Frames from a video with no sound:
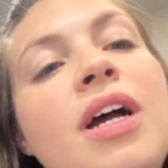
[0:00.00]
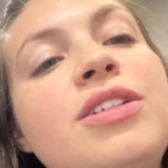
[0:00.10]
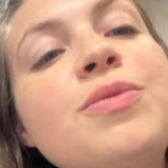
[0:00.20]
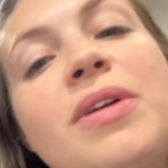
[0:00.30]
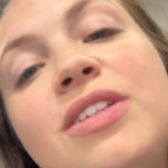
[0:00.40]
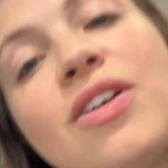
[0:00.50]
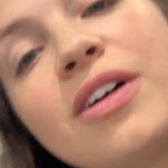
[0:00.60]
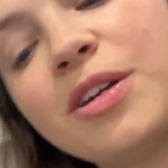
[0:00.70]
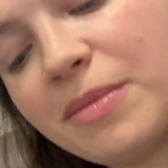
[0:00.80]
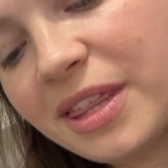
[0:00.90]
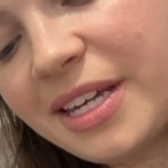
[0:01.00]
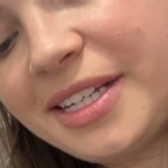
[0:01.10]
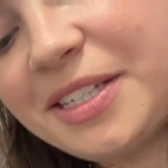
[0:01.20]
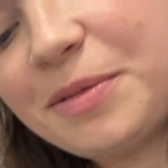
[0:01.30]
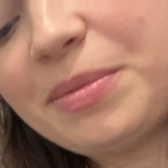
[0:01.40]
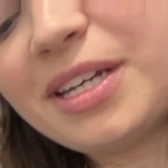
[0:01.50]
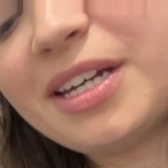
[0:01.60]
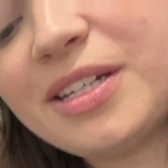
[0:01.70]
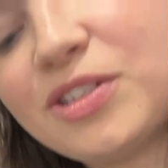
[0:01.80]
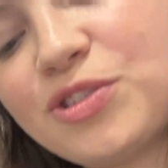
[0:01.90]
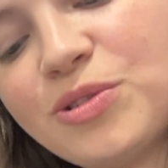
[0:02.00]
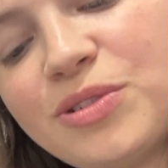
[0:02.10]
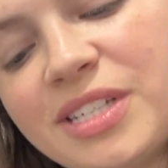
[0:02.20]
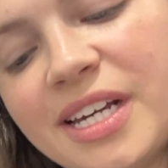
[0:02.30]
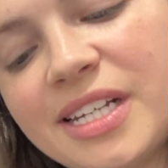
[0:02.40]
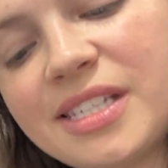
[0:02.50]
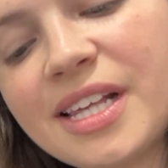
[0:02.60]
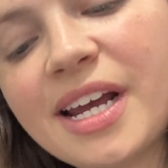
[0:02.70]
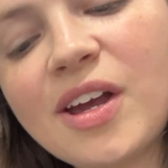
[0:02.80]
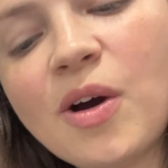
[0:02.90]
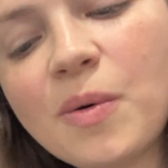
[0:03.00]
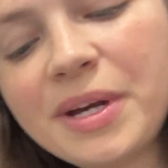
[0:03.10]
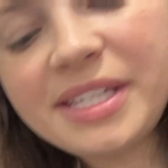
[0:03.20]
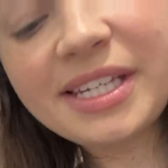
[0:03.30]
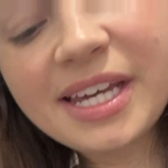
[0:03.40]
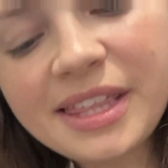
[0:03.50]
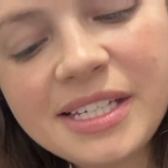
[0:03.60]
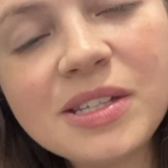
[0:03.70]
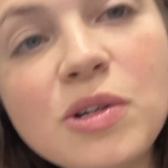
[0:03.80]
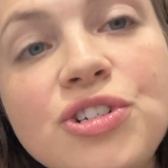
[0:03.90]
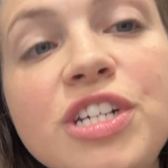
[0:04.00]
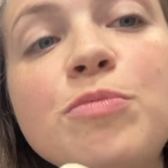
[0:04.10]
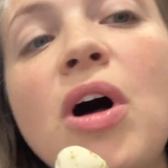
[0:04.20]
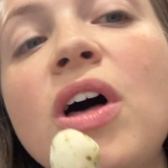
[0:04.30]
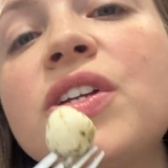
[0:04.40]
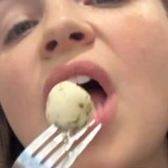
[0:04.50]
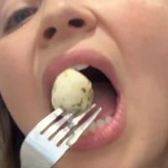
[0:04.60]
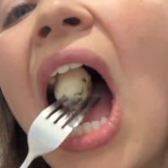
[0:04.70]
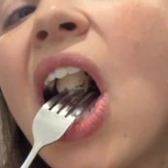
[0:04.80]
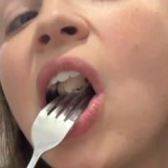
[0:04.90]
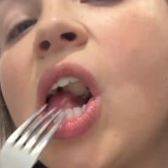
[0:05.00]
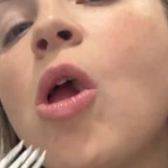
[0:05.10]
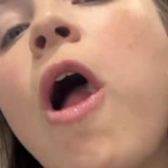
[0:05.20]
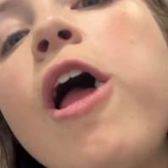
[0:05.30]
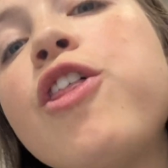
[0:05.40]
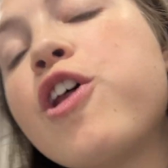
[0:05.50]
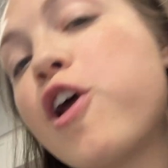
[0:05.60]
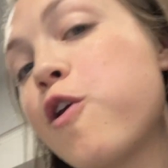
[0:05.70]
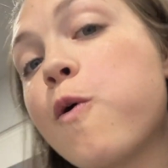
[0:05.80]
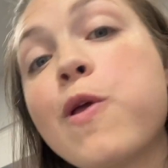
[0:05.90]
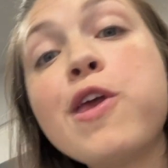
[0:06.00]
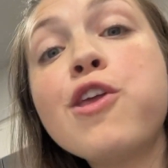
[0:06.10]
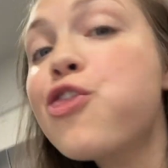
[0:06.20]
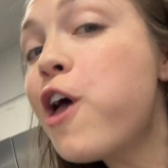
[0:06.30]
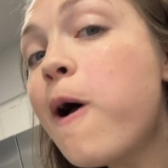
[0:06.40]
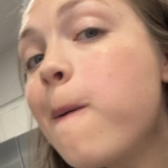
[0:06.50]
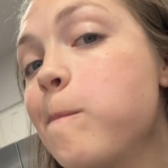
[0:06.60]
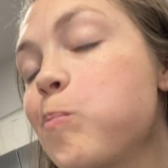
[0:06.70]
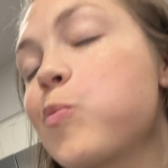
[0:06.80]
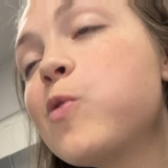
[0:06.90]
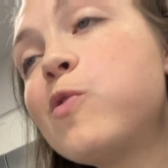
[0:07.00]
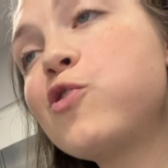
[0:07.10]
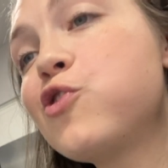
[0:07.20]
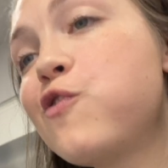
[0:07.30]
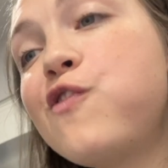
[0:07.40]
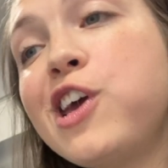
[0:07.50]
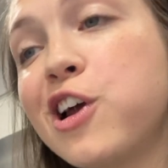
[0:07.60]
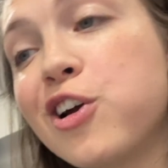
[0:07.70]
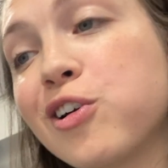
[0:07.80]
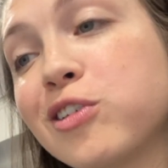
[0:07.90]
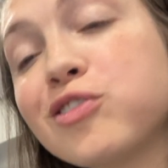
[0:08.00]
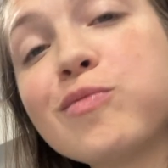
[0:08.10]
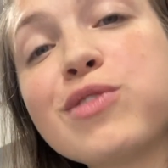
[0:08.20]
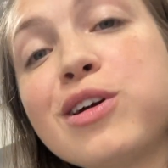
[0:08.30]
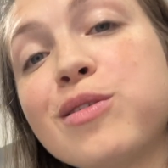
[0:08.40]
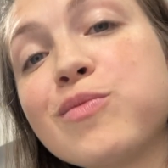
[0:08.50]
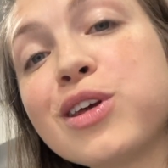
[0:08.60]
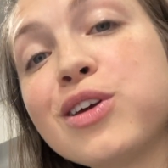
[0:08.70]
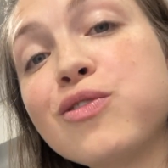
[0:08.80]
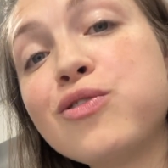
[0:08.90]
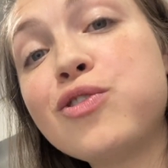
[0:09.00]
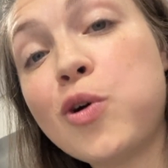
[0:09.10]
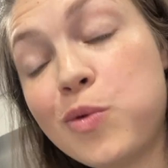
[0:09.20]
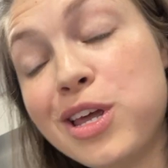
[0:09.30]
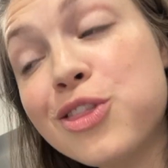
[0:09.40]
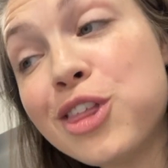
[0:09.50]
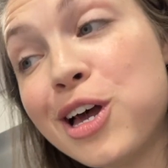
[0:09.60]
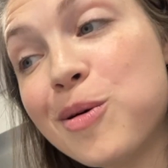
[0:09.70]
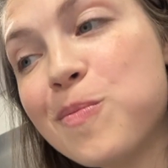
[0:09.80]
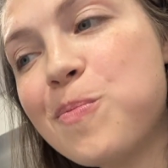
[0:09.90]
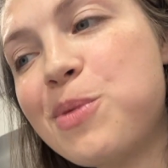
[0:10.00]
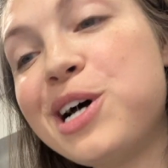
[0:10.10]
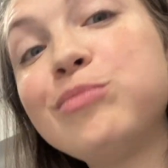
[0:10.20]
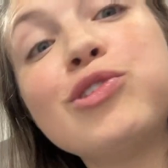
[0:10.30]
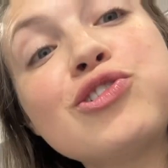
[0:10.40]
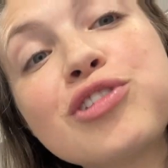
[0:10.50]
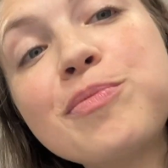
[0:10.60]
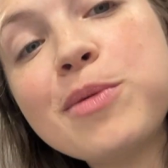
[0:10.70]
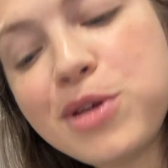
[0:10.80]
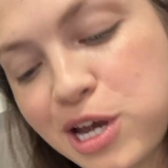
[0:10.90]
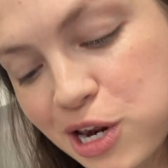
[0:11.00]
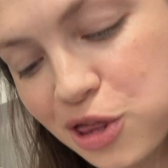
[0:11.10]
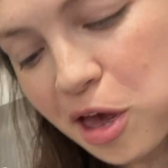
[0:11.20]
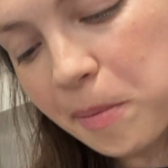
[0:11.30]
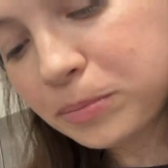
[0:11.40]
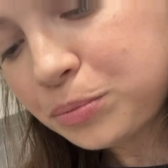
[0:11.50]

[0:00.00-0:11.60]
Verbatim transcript: I just want to document this because Drew says that I always get these little cheese balls and then I don't eat them, which is fair because sometimes I don't eat them. But this time I'm eating them.